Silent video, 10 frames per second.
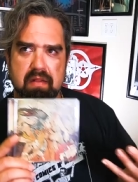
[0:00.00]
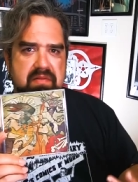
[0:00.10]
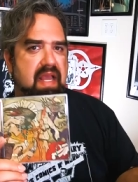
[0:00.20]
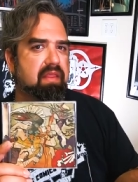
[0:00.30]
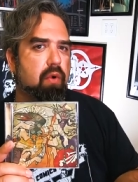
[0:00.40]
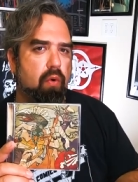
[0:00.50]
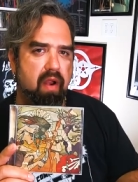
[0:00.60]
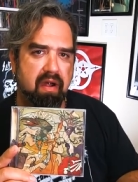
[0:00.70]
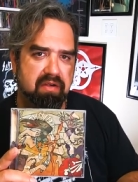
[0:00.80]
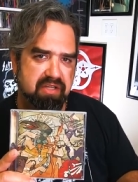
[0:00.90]

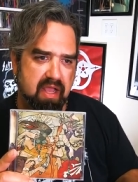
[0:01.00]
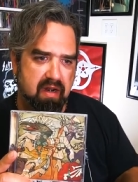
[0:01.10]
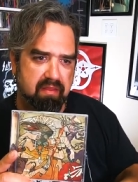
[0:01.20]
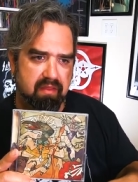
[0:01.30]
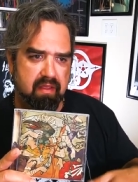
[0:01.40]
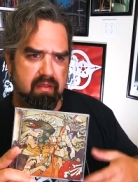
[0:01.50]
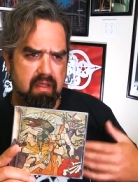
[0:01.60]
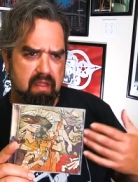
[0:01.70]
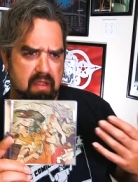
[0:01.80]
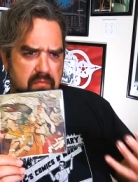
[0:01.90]
deathcore energy on it. The
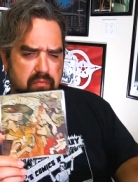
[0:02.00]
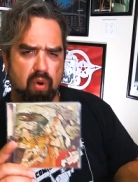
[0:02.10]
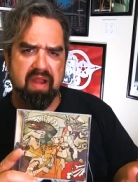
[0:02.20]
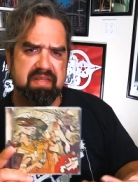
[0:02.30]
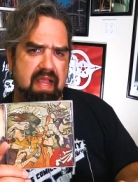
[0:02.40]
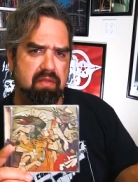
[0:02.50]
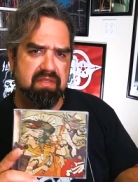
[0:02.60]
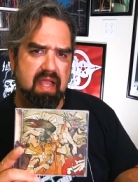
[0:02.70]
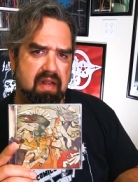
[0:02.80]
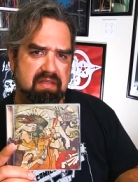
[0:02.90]

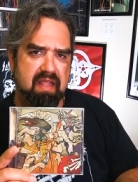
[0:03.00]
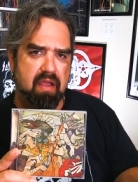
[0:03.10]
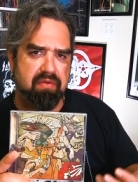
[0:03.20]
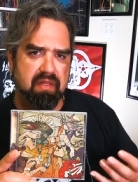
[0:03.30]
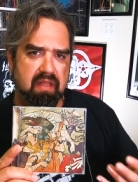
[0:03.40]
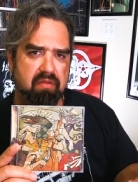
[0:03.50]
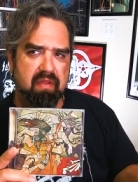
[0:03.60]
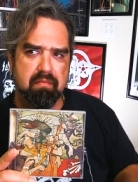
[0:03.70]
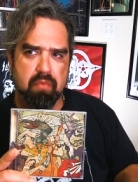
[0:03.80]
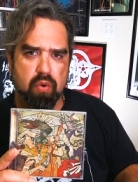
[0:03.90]
breakdowns kind of sound a little
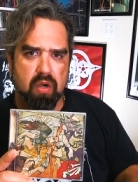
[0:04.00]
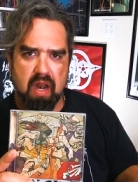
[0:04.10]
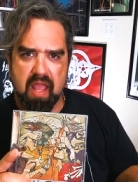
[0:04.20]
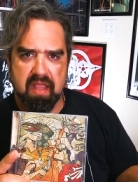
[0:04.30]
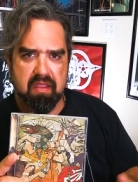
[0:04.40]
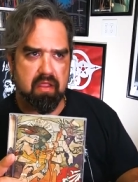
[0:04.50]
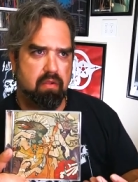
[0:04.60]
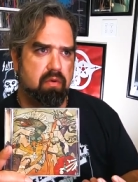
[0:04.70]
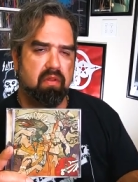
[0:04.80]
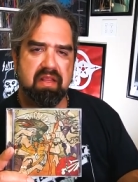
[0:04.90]
bit more like, you
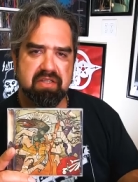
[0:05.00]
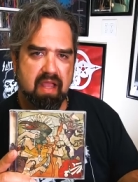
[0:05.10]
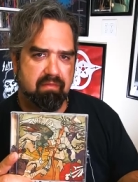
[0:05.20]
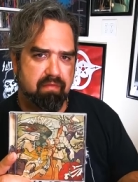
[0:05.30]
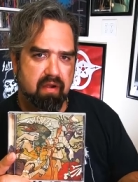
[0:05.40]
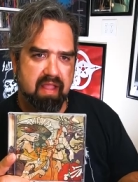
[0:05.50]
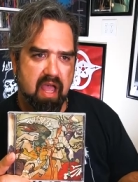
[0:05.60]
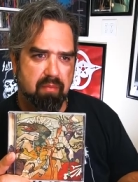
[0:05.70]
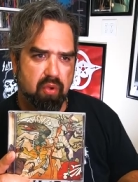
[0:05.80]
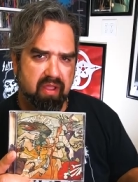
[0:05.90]
know, early Job for a
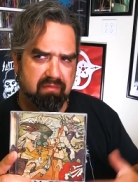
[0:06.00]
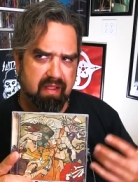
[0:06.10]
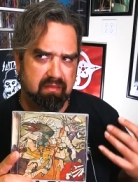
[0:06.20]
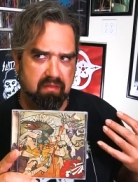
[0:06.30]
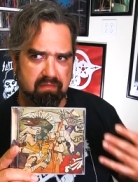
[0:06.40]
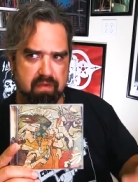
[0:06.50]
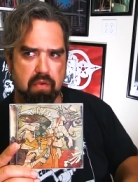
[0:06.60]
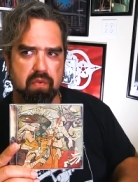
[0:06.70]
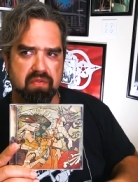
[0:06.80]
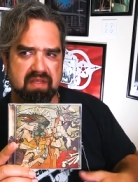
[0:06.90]
Cowboy. In fact, the
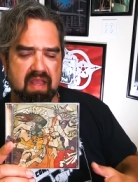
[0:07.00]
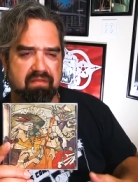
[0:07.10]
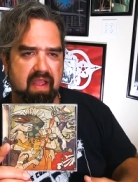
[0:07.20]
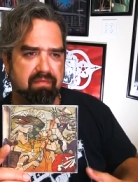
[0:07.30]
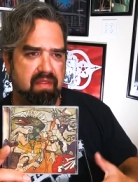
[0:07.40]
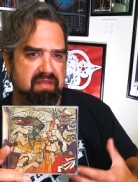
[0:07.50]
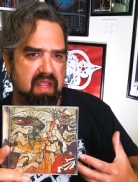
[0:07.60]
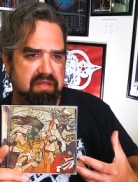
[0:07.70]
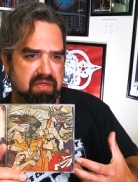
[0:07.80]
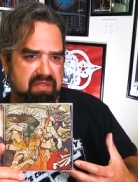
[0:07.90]
vocals kind of have this
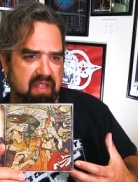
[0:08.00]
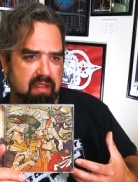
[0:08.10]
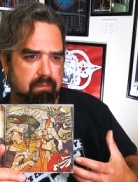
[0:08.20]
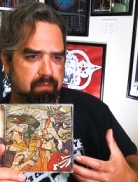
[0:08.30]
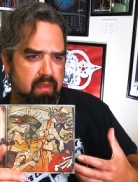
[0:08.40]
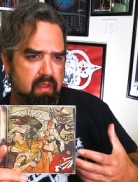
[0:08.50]
interesting